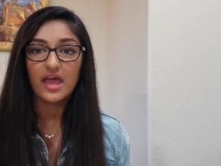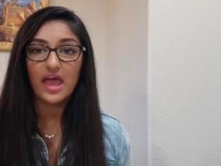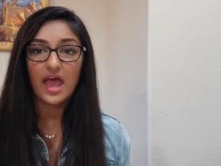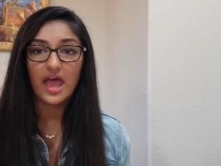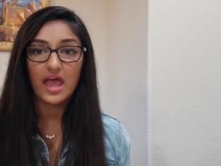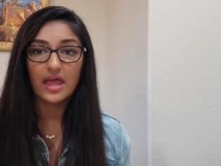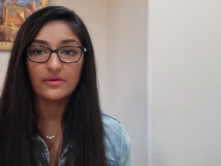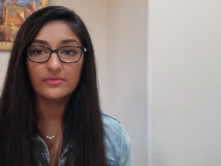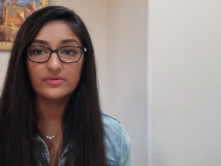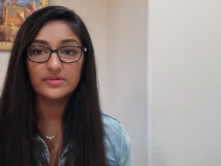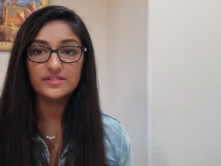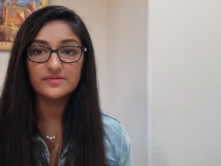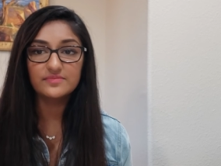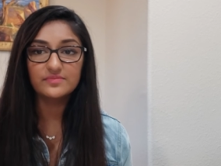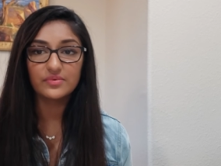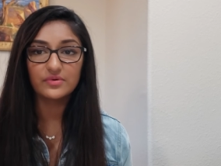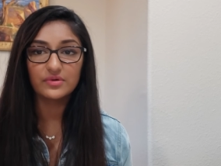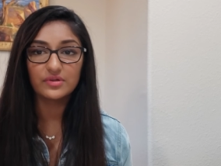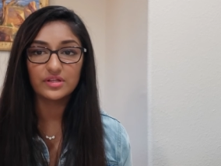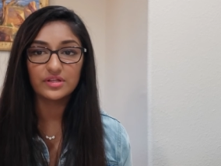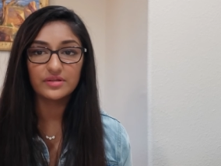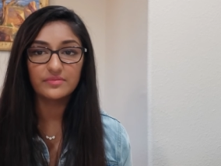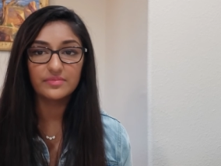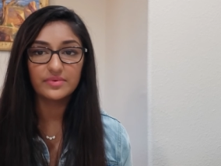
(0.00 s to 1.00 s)
I was
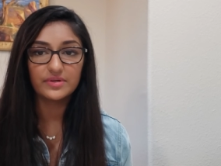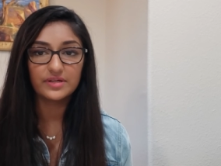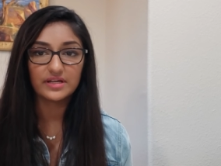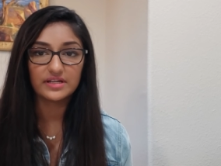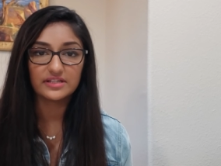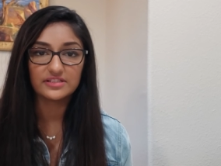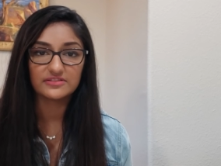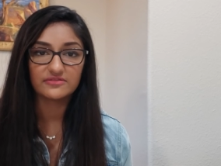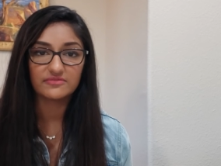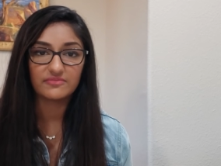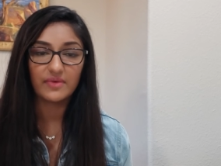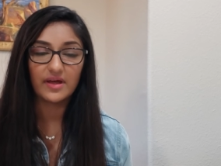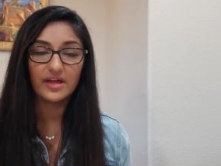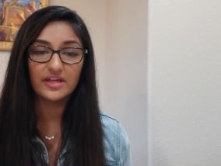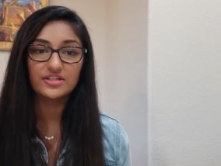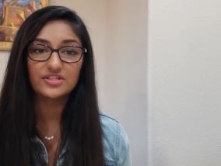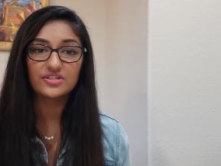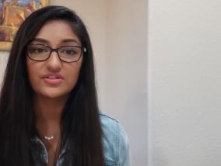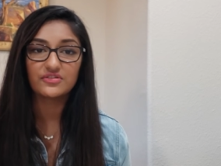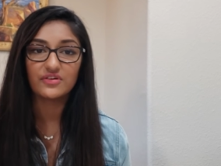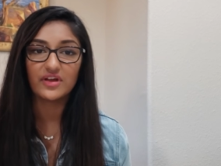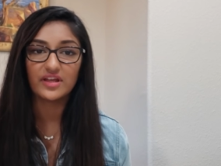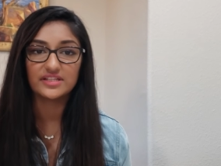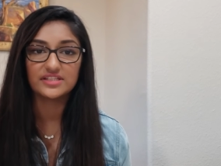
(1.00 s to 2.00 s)
bullied because of my
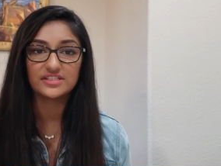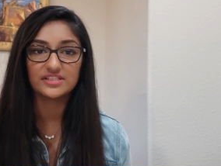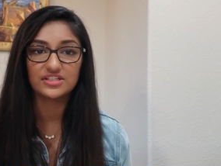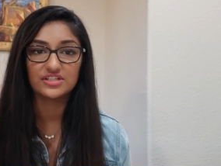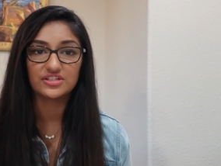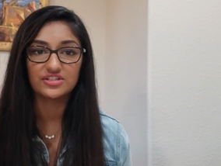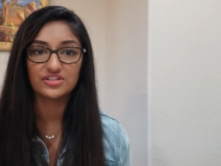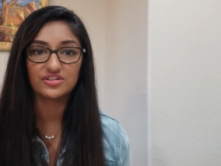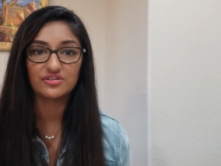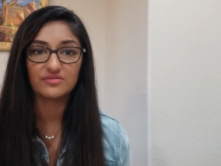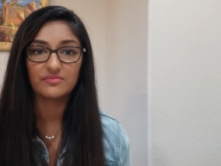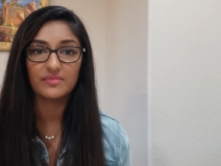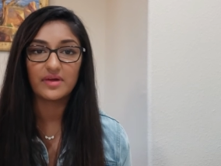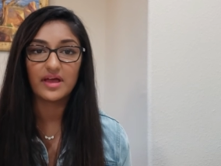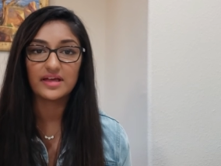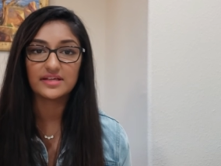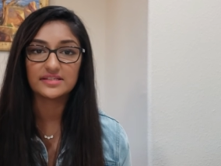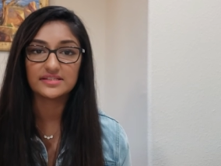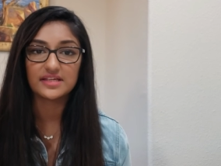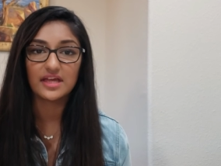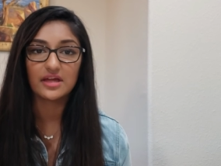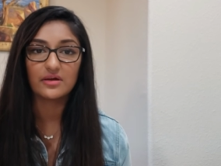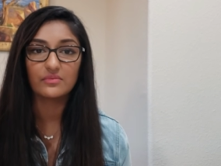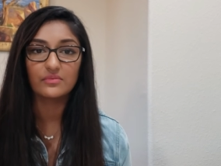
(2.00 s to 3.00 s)
Tourette syndrome,
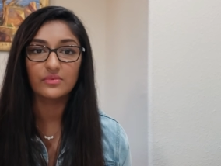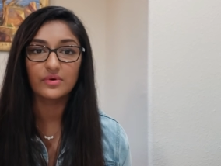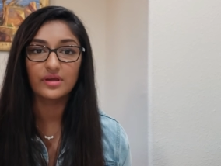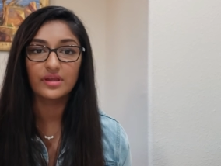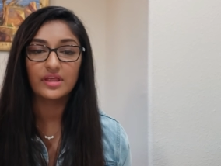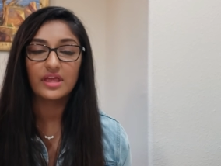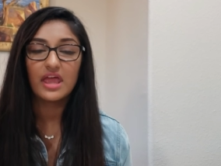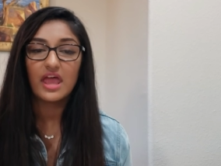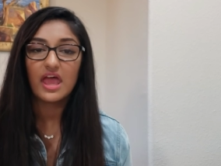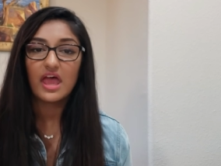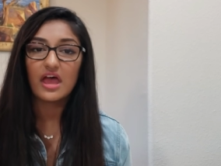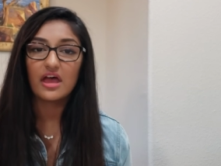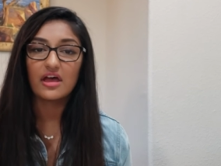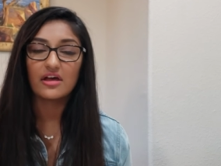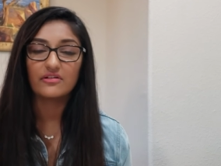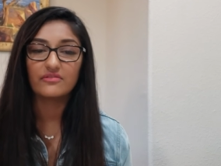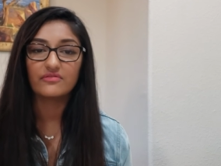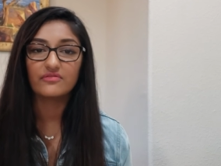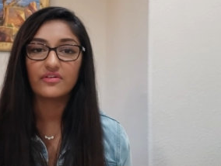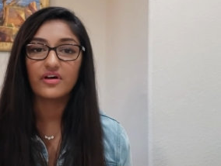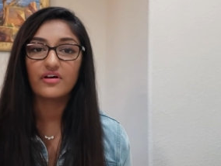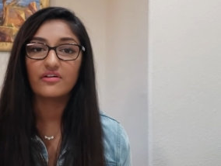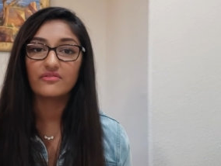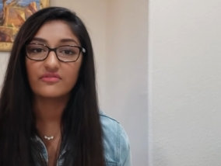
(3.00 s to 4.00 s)
as I would
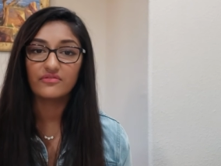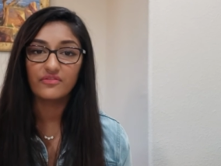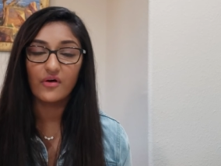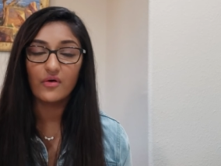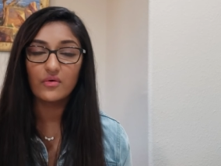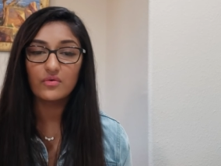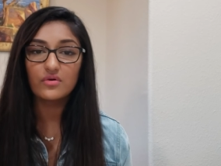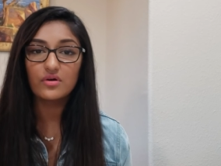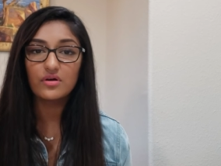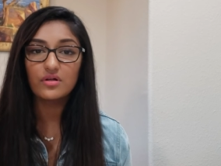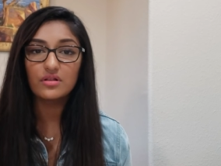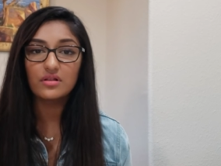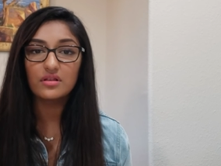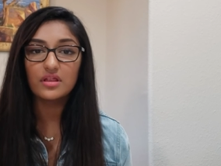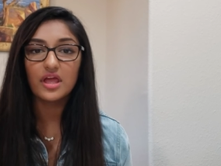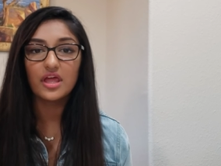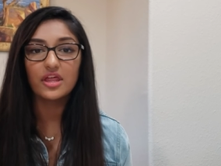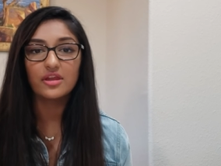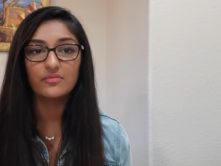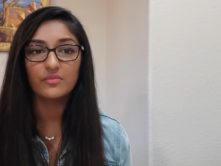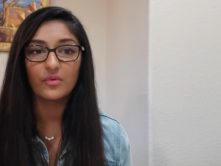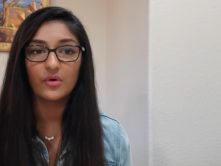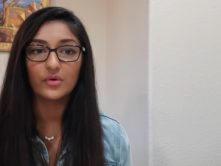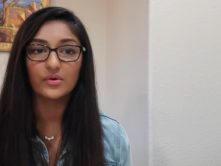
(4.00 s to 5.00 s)
have vocal
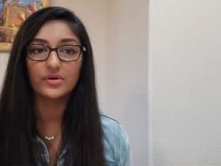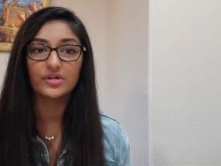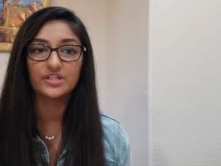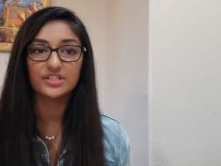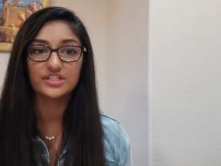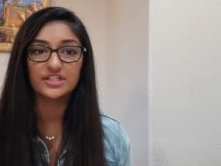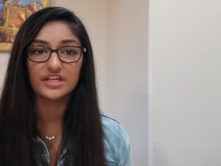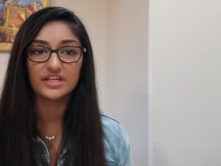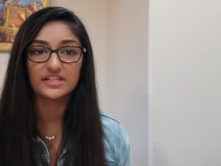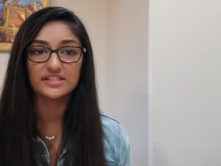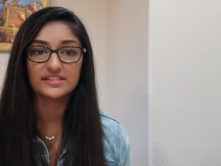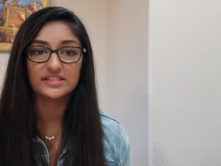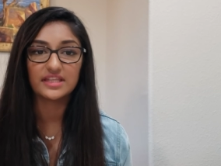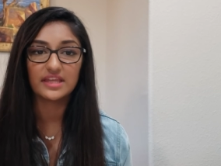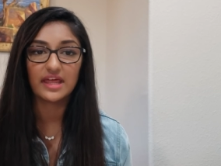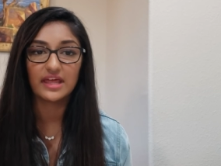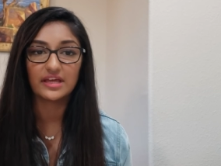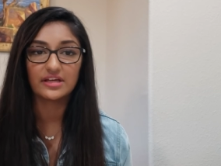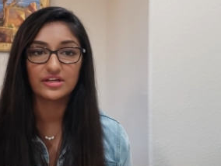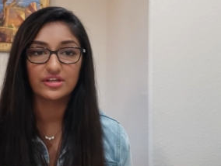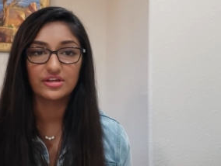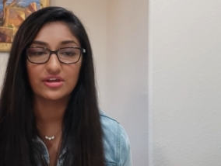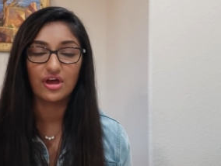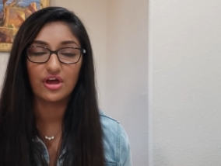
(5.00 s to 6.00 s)
and motor tics that I
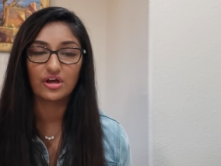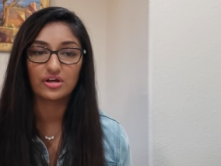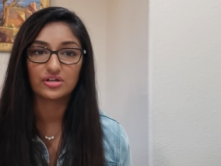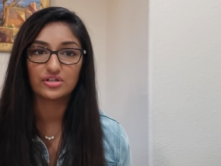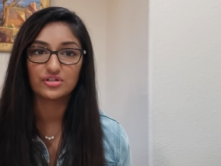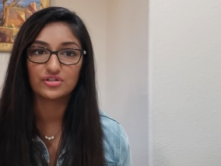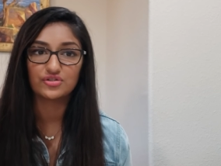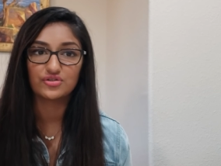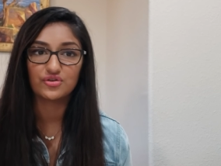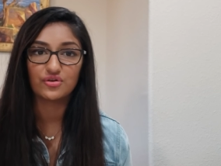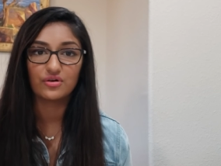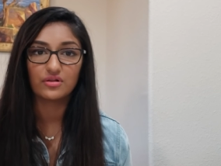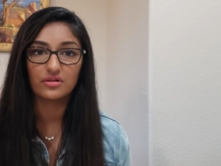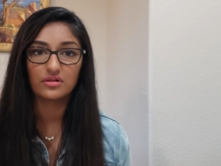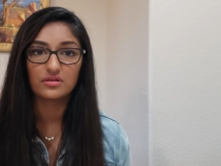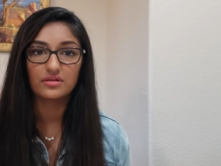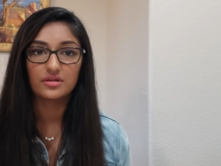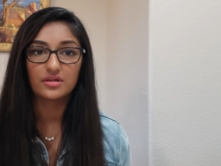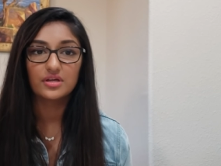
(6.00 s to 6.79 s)
could not control.